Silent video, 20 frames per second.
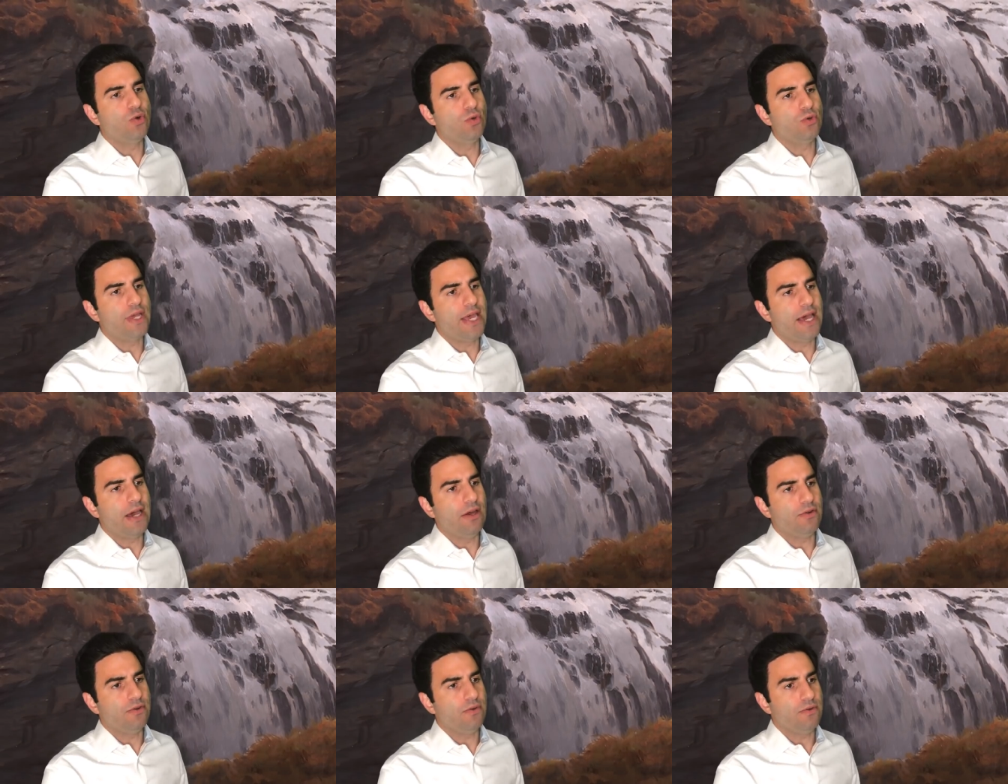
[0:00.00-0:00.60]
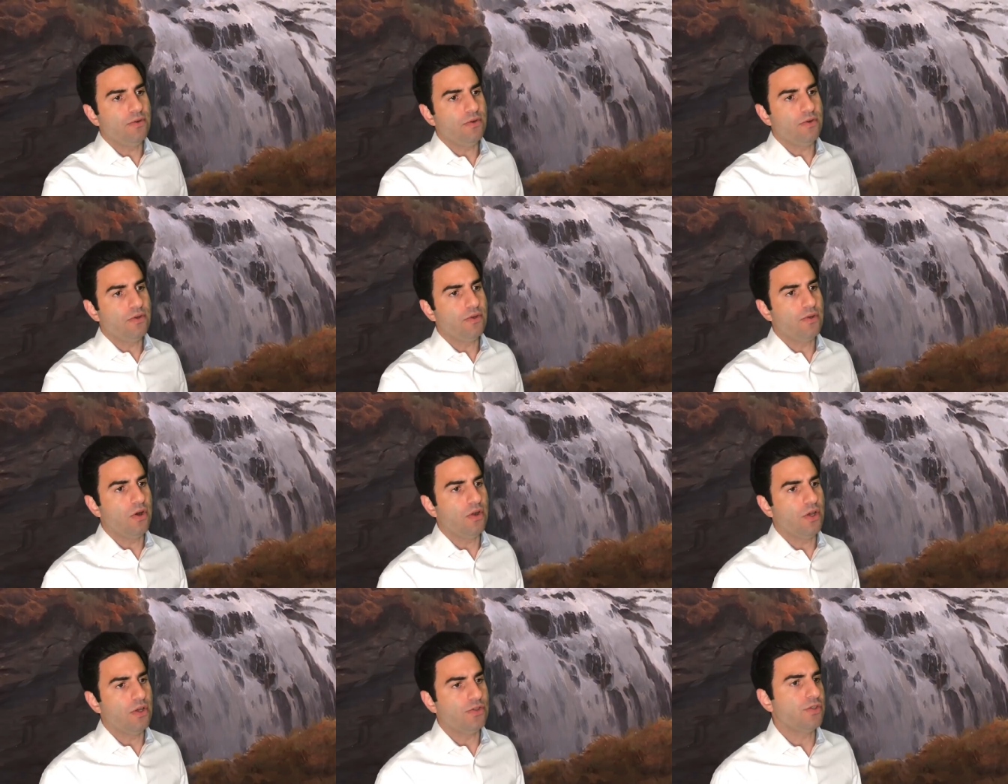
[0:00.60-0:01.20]
cool down,
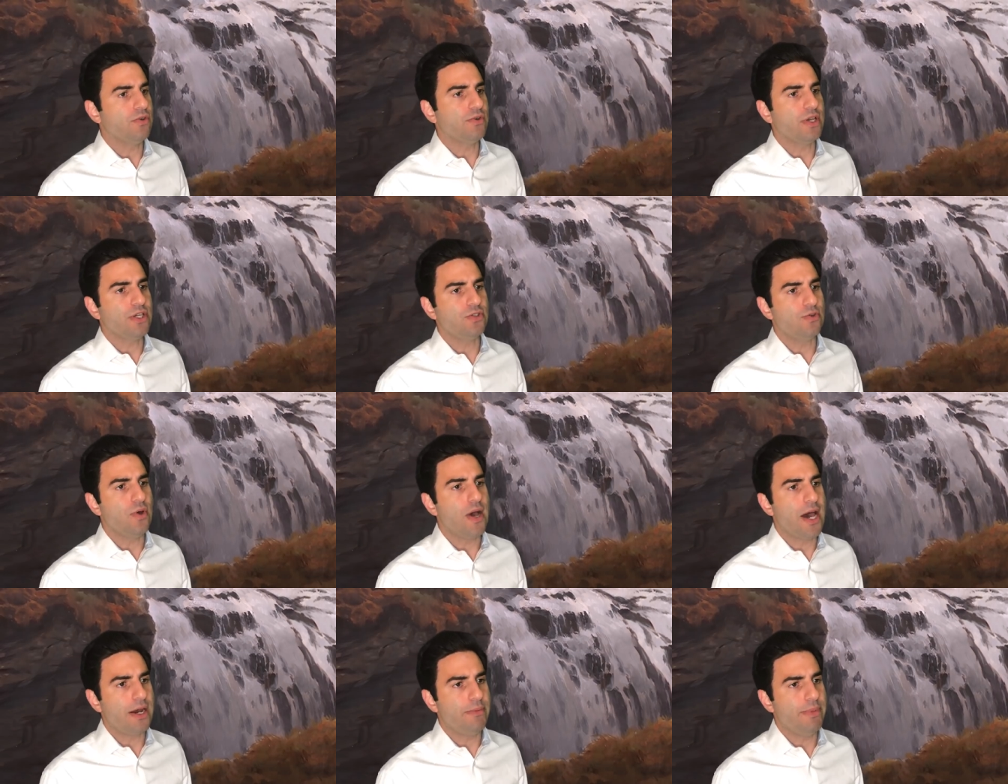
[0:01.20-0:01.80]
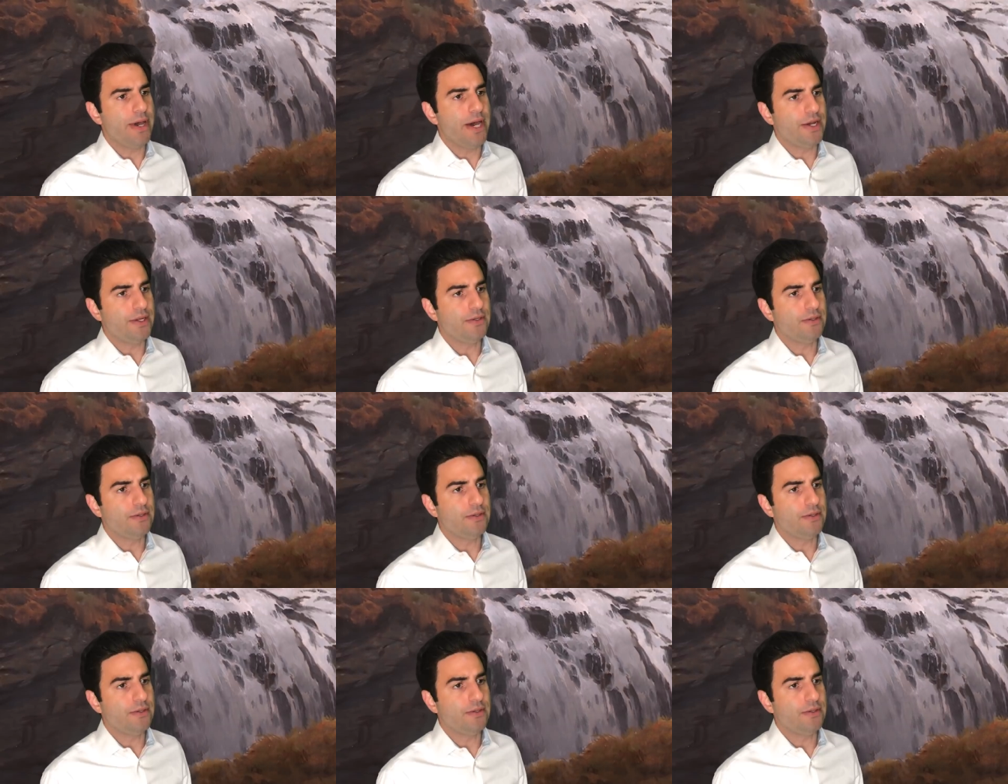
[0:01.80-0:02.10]
Golos. Don't get too hot about